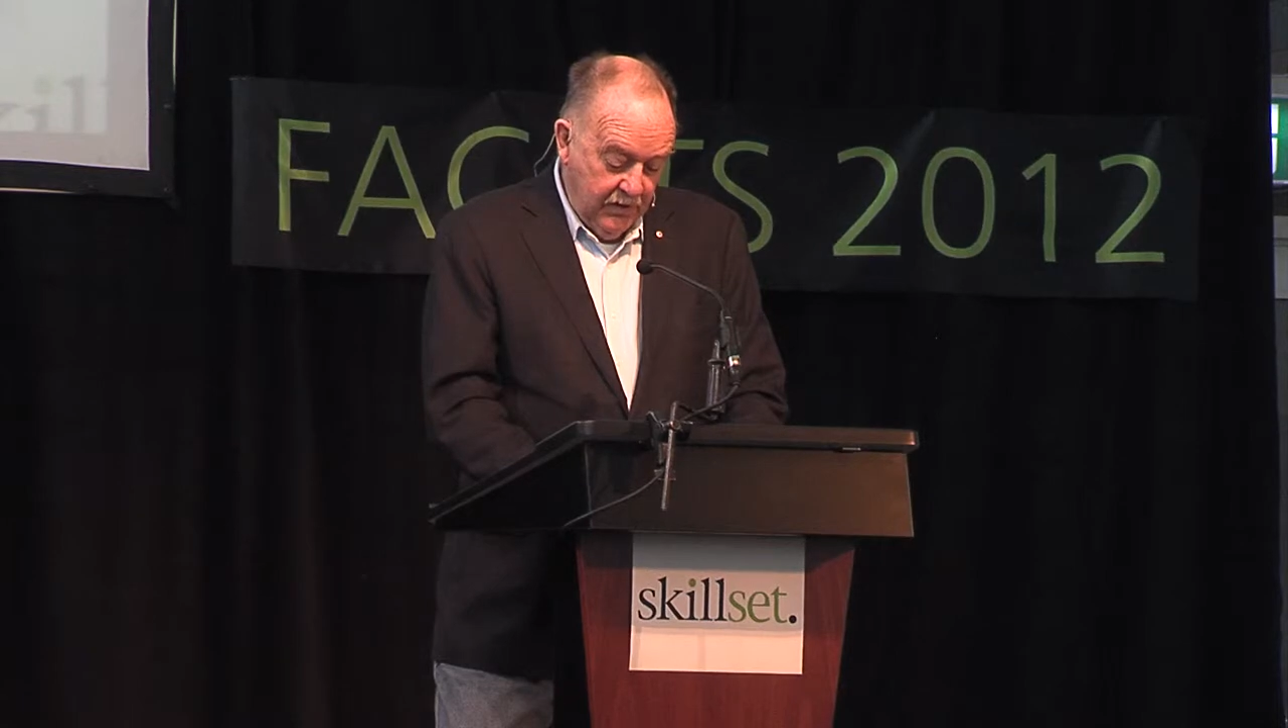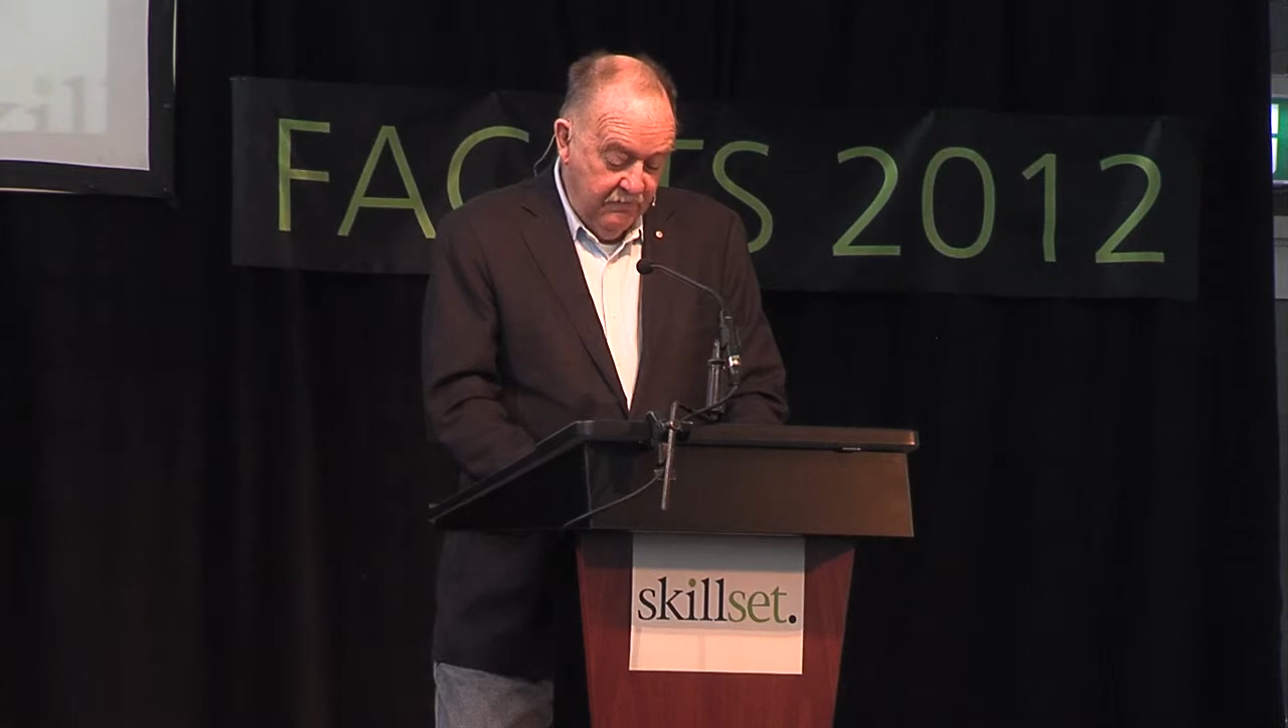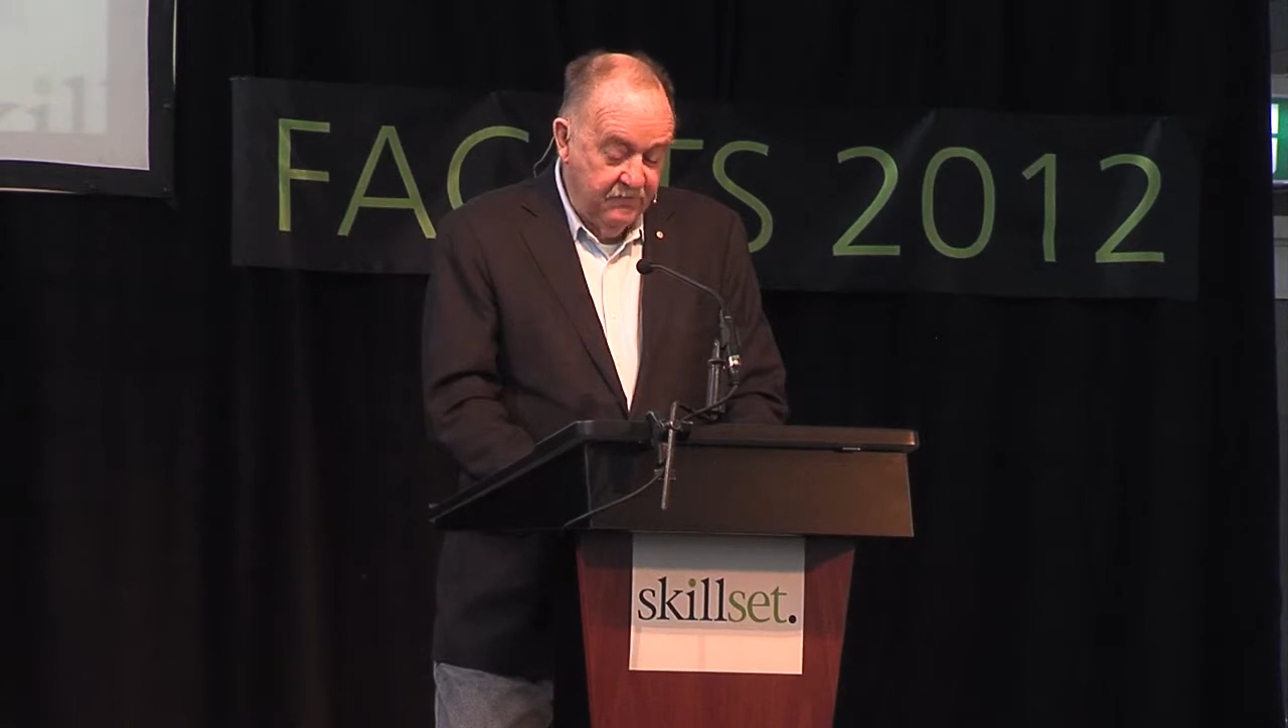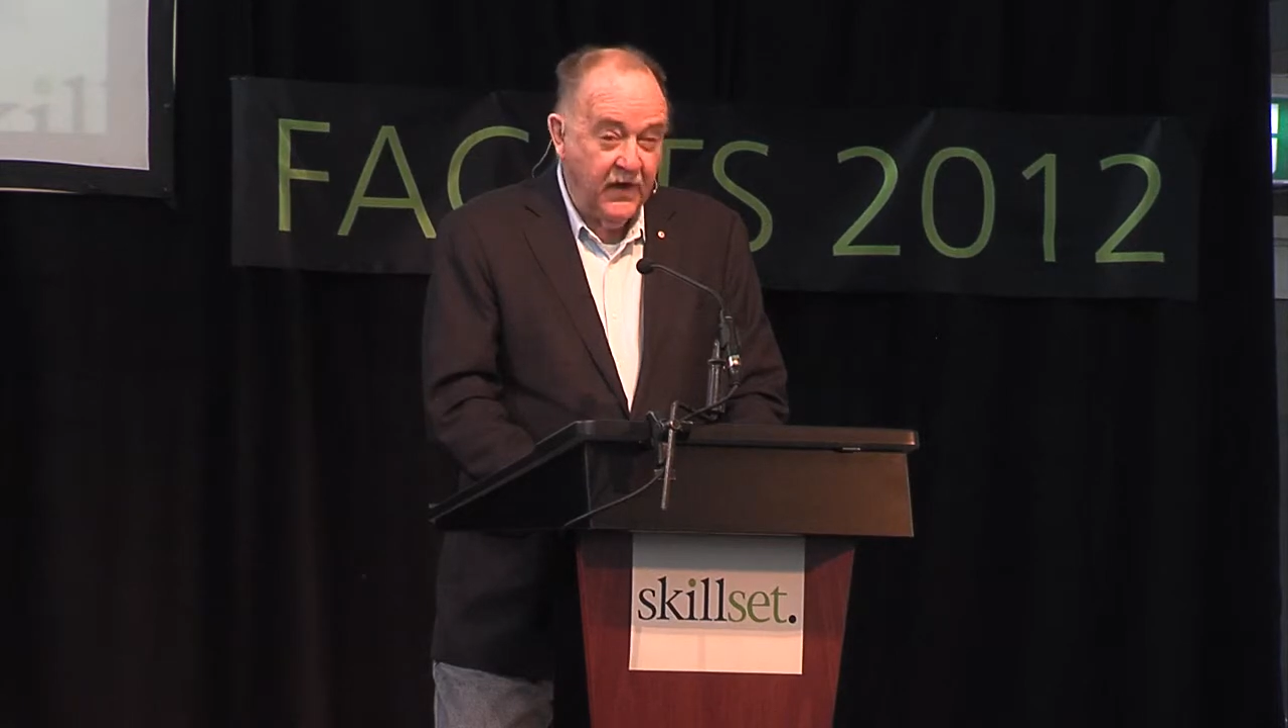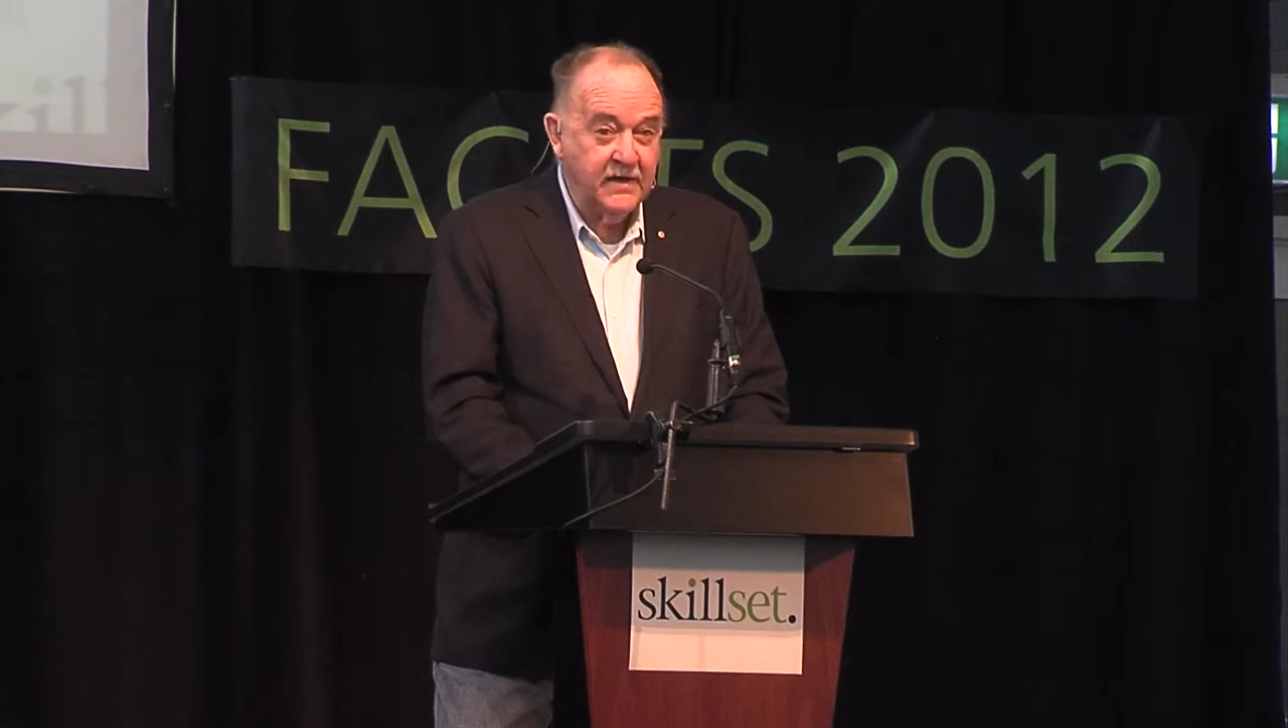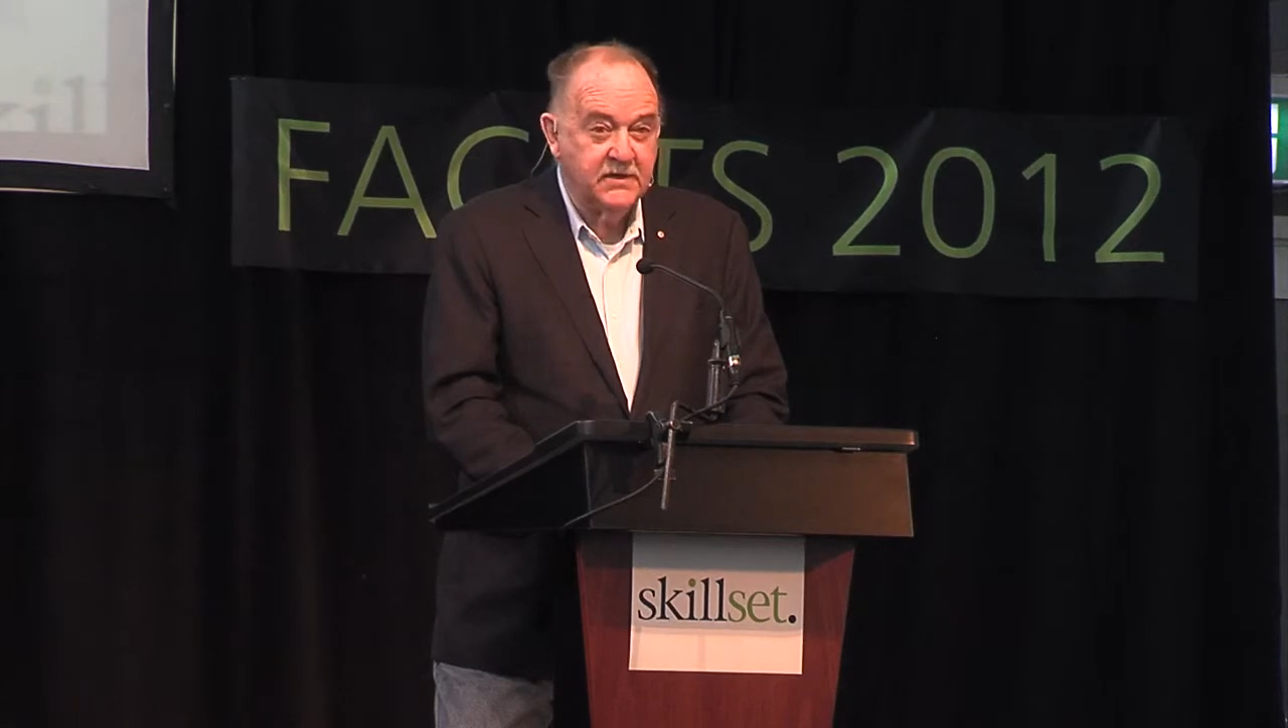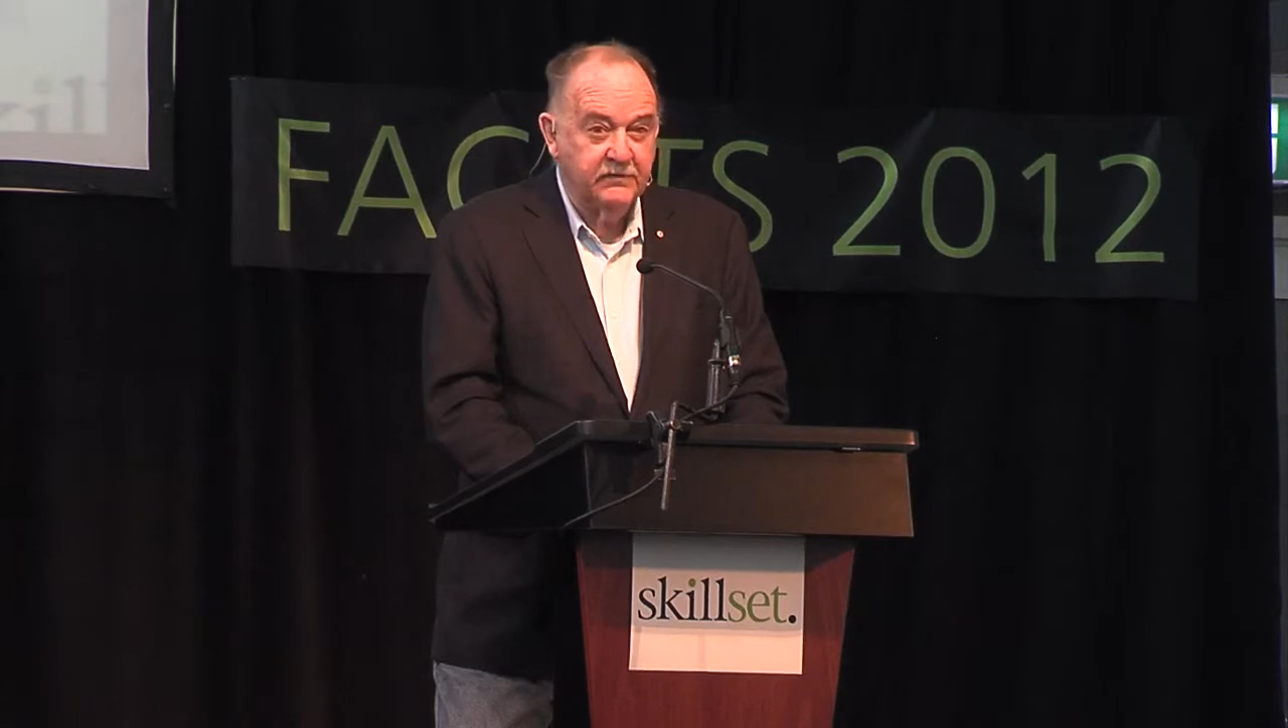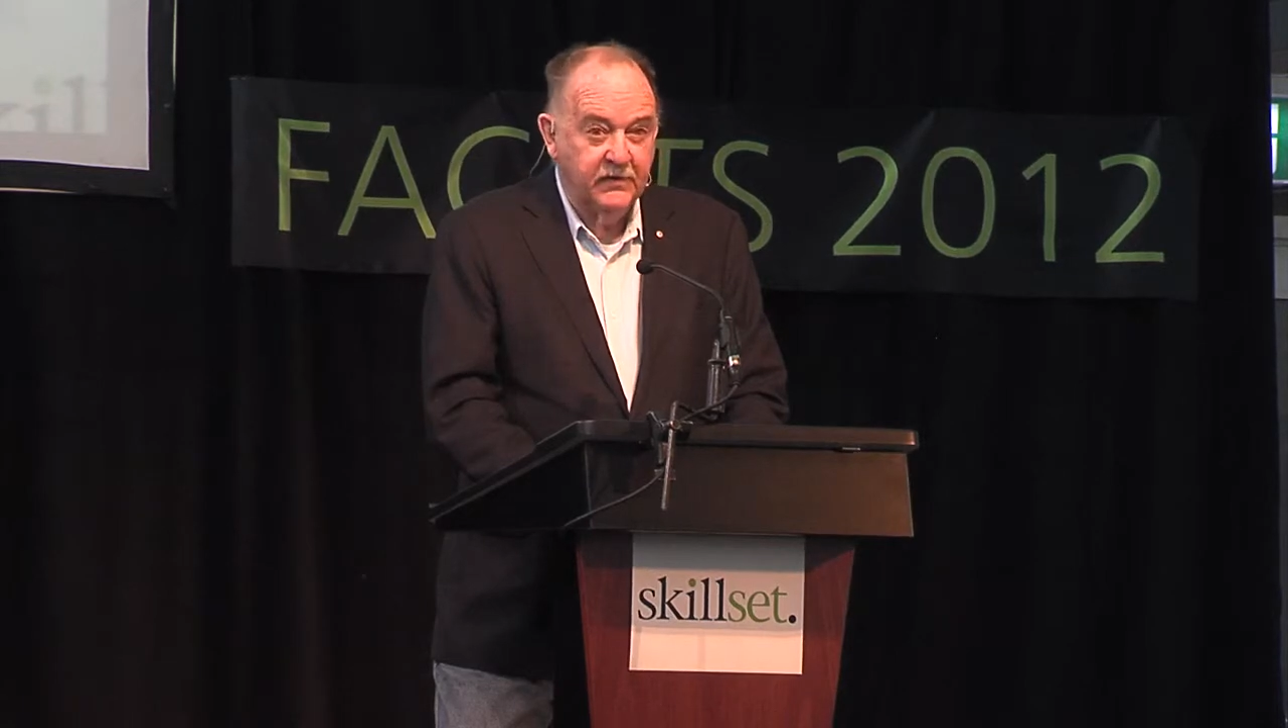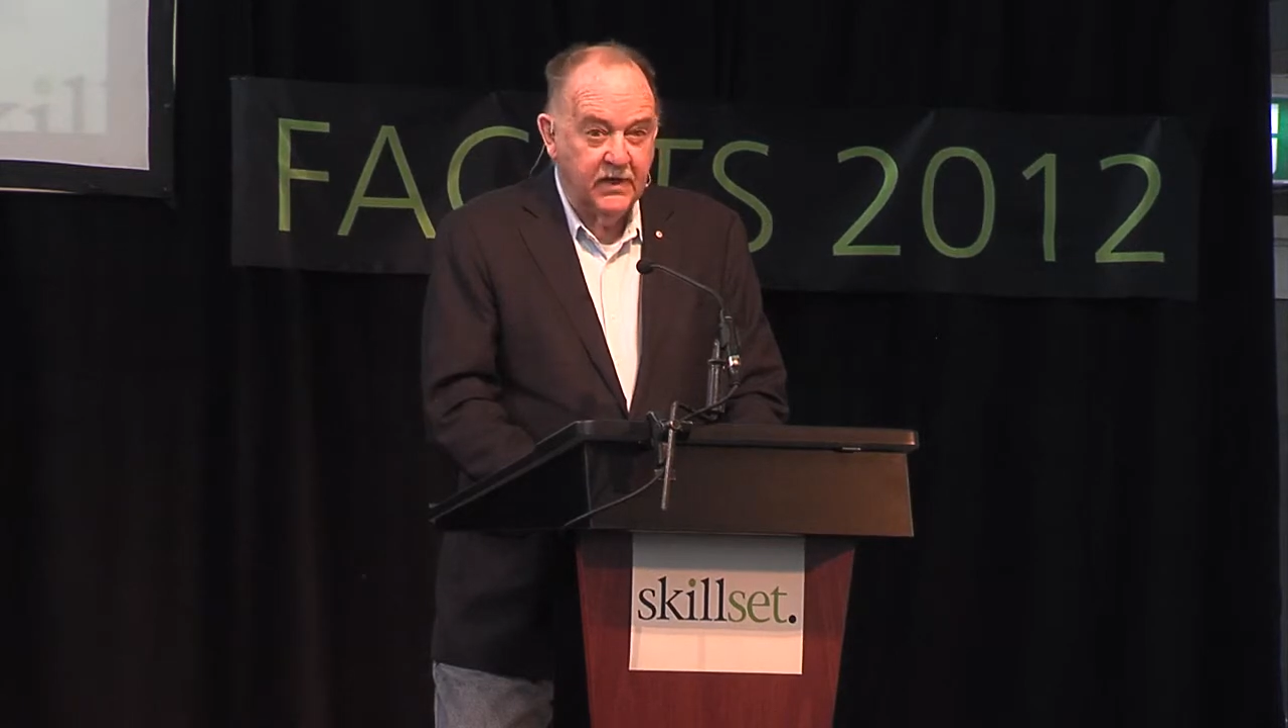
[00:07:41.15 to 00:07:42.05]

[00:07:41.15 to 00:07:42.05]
invasive